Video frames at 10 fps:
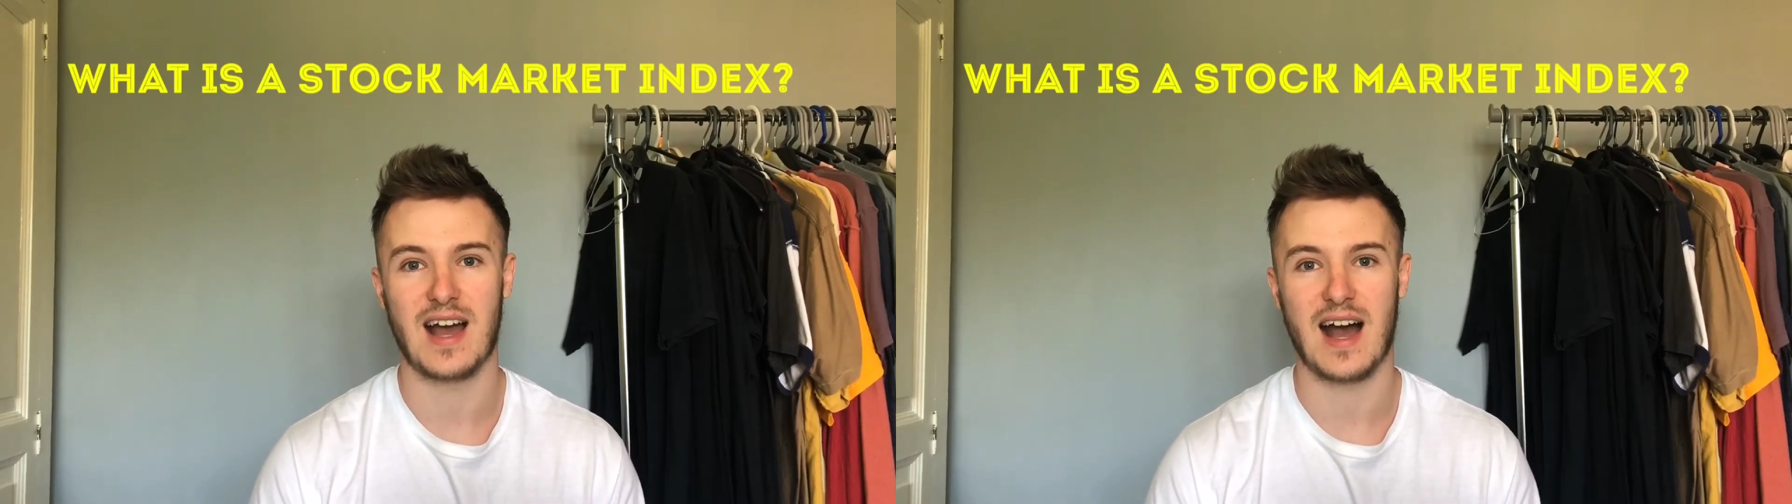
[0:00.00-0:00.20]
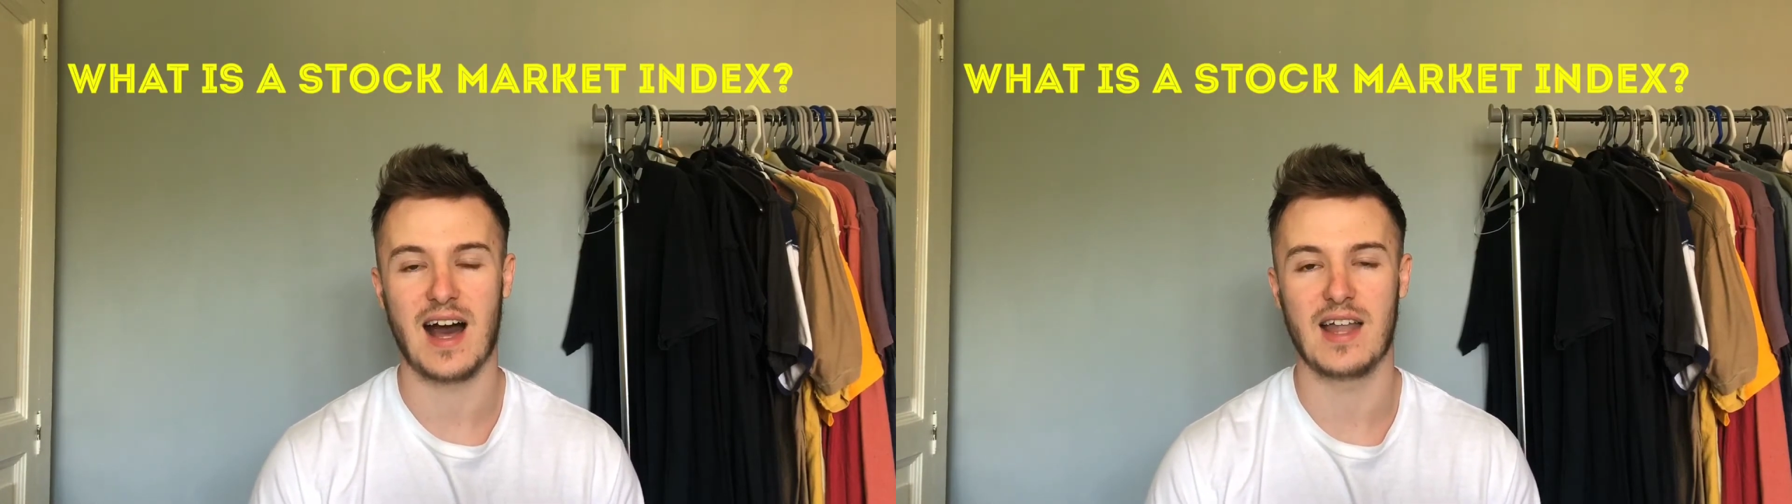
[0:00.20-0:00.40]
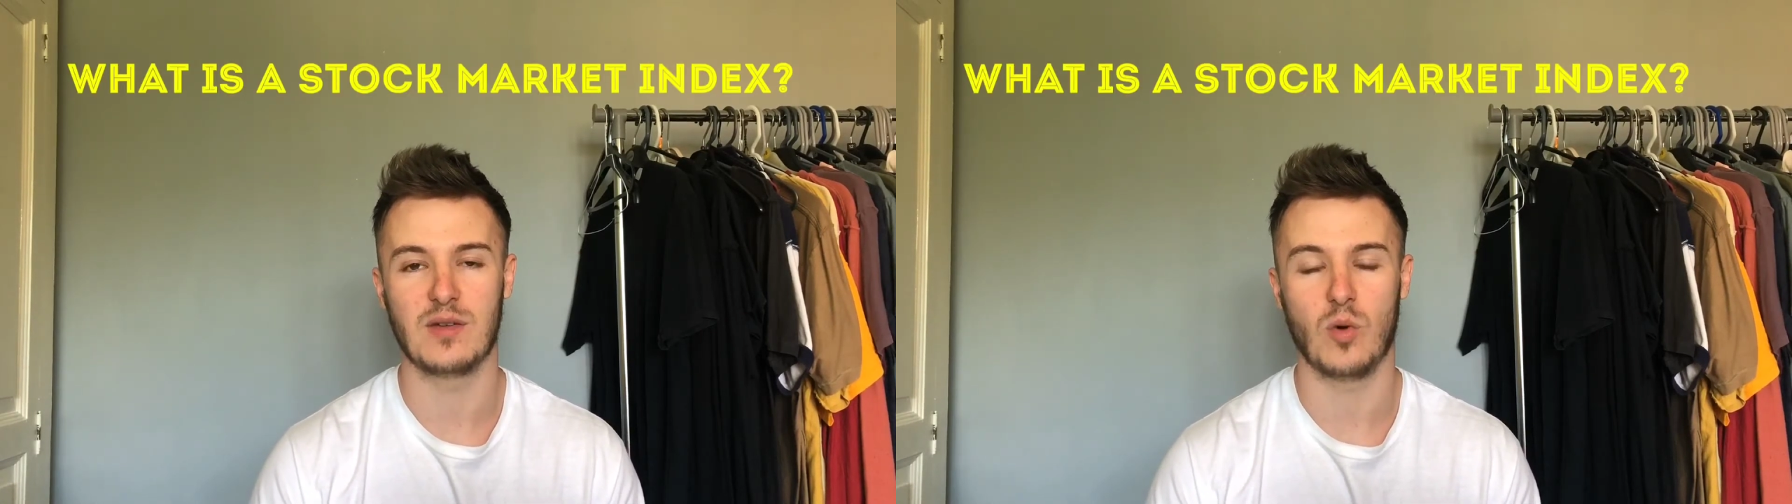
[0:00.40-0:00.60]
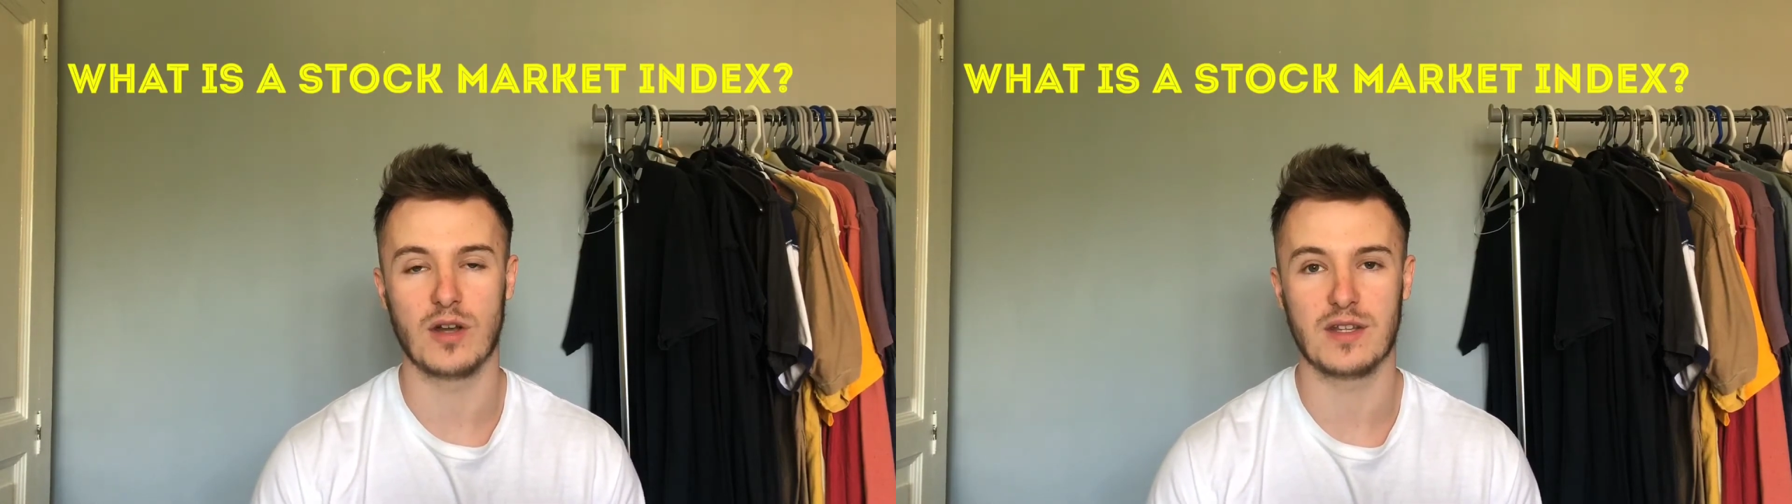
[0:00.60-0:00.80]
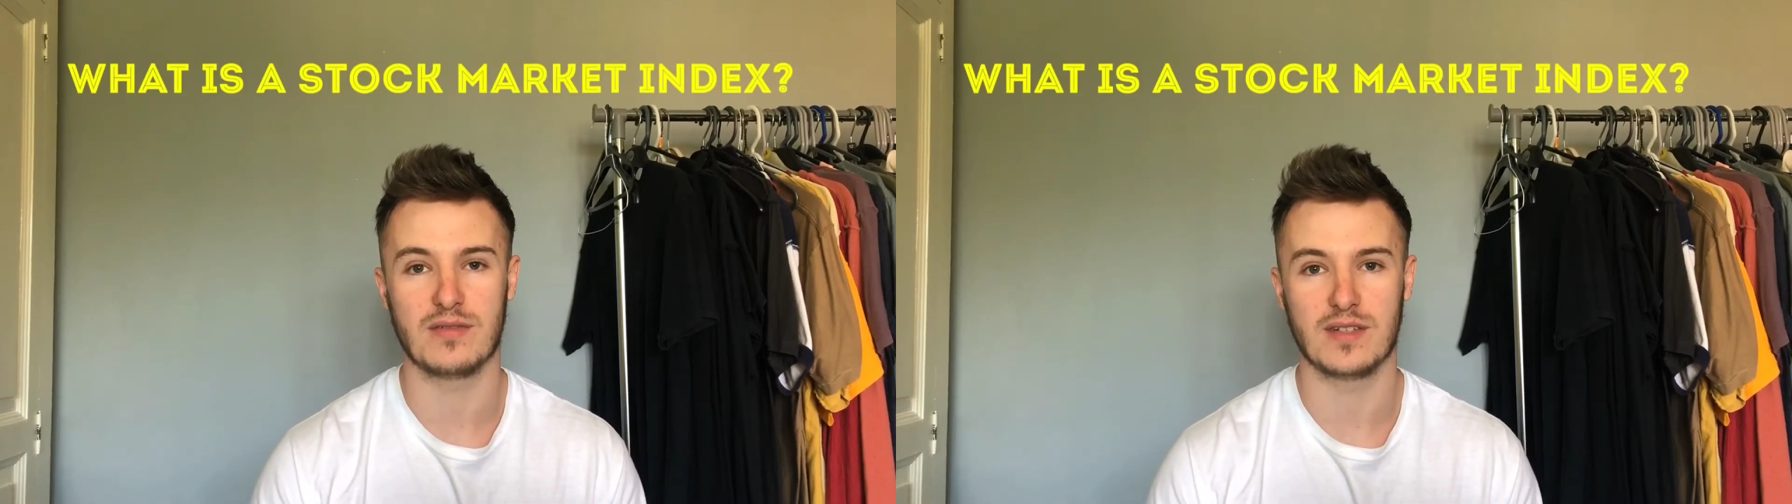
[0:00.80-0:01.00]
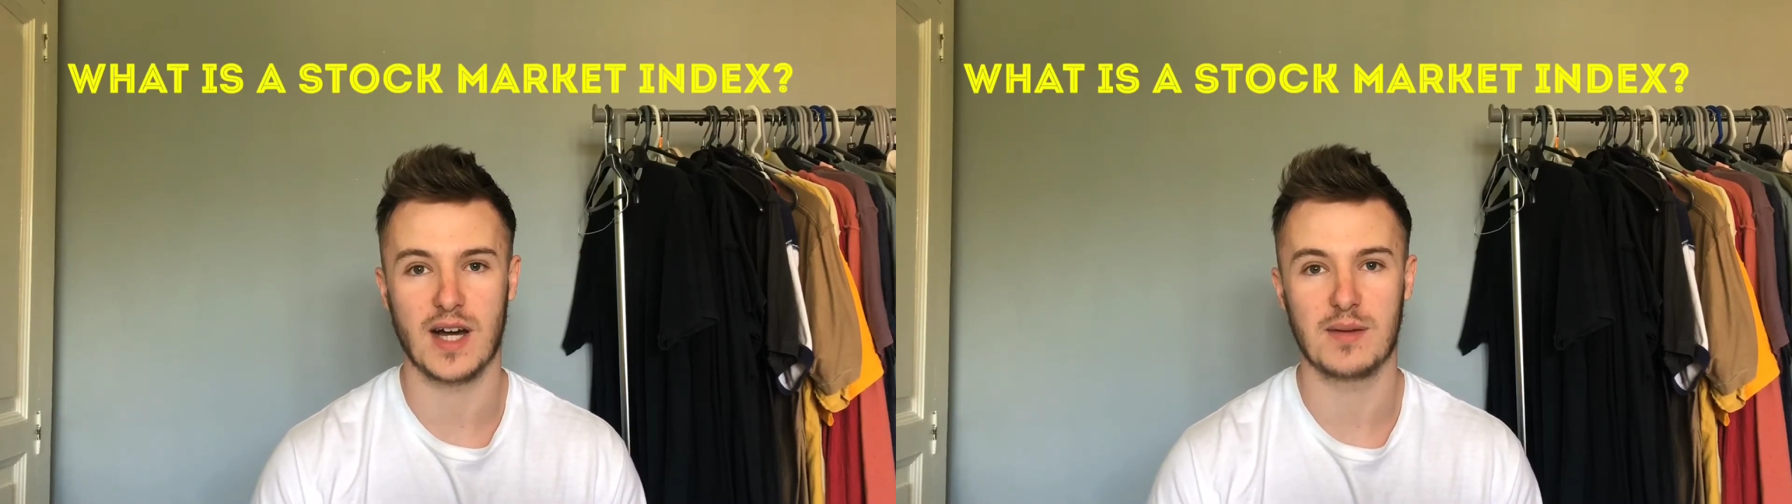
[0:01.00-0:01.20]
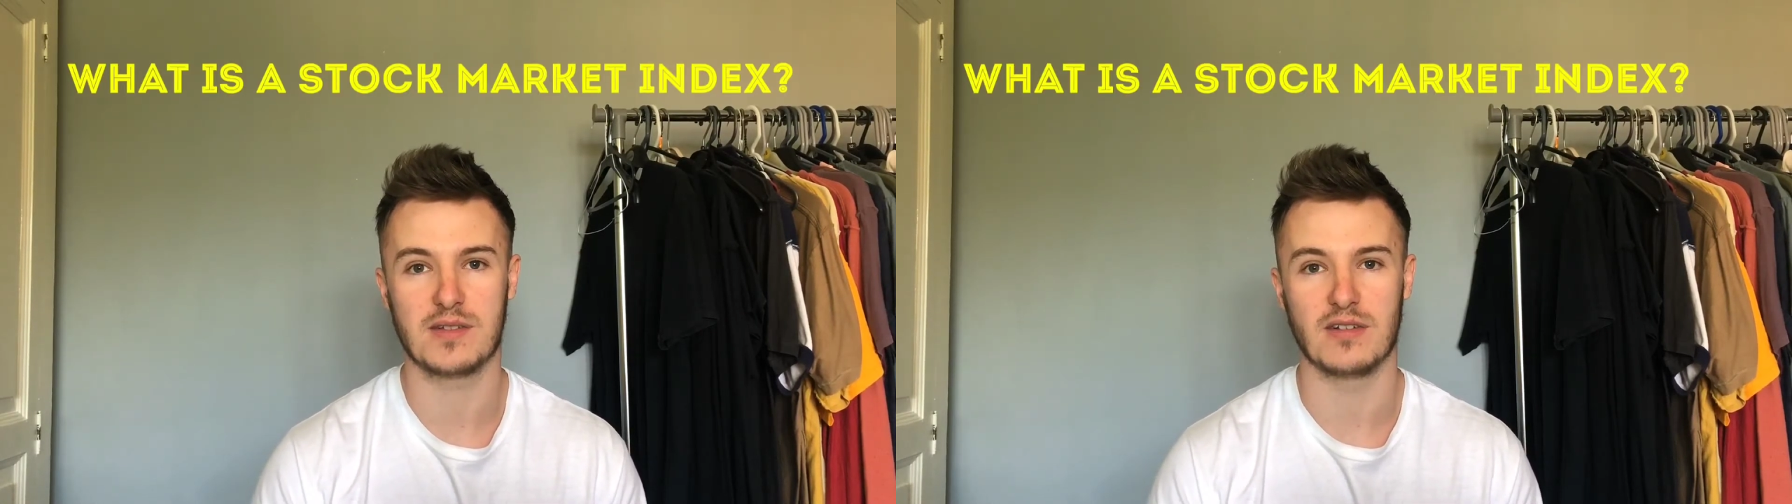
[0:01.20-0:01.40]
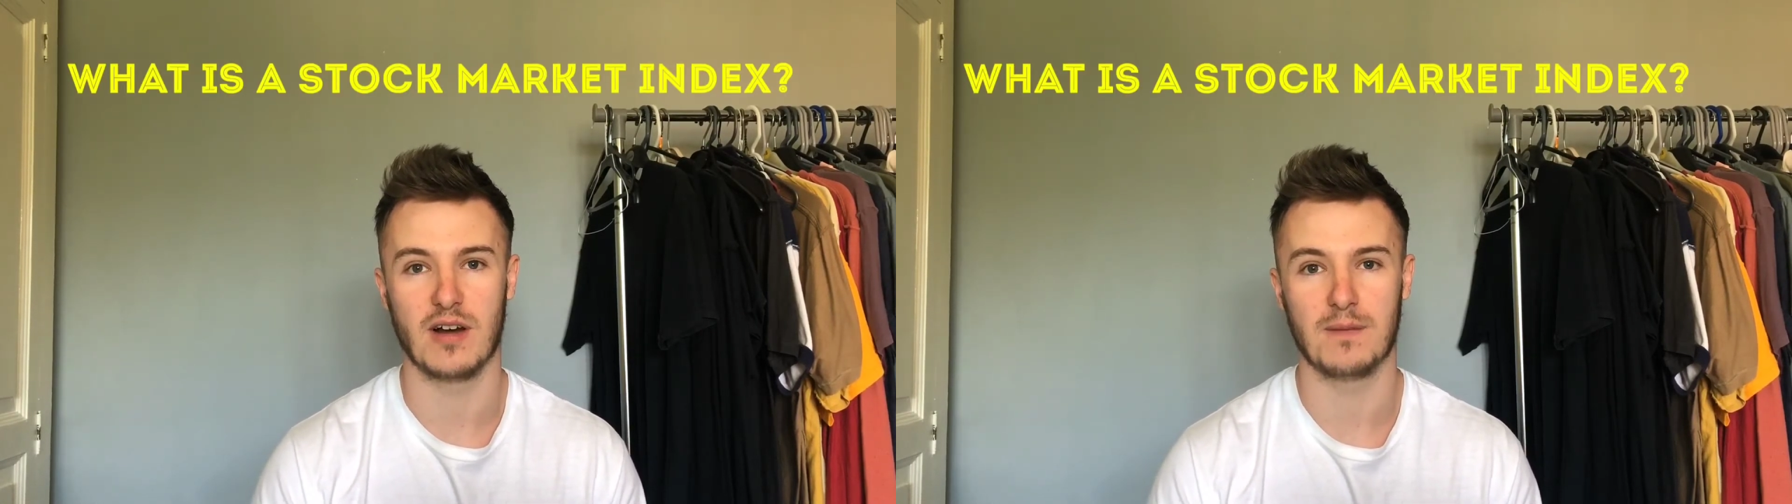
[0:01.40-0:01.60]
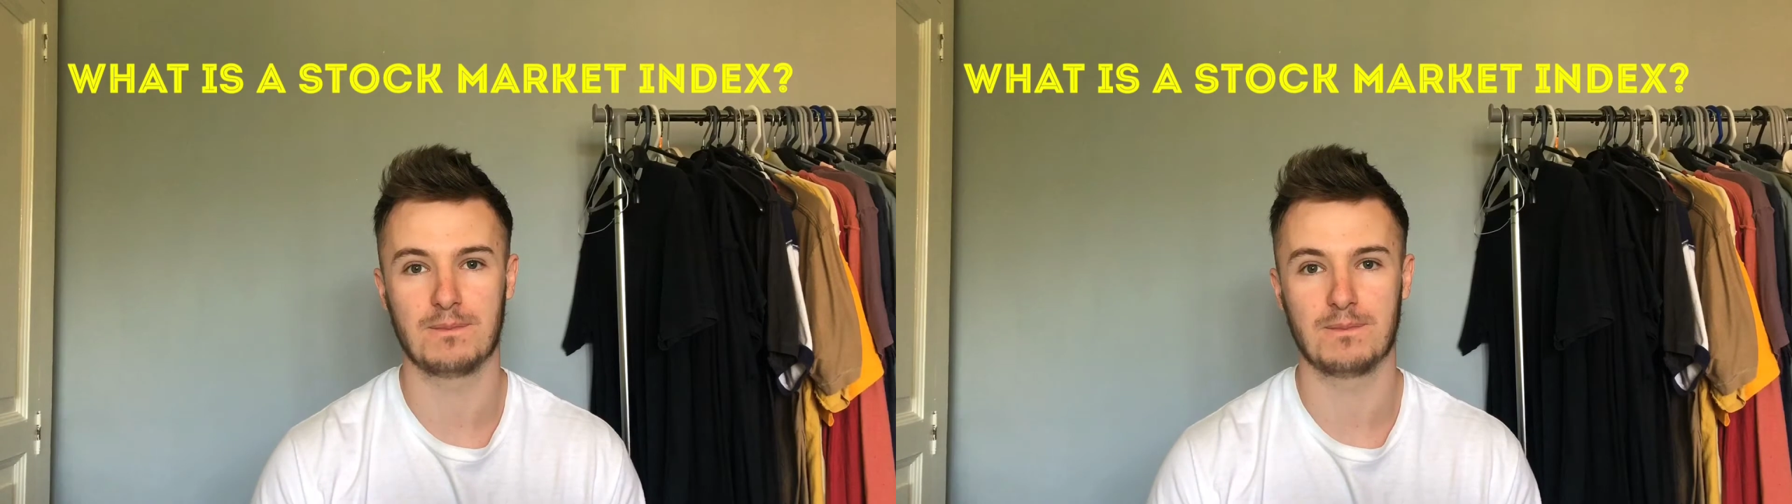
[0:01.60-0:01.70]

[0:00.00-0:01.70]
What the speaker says: and what different types there are.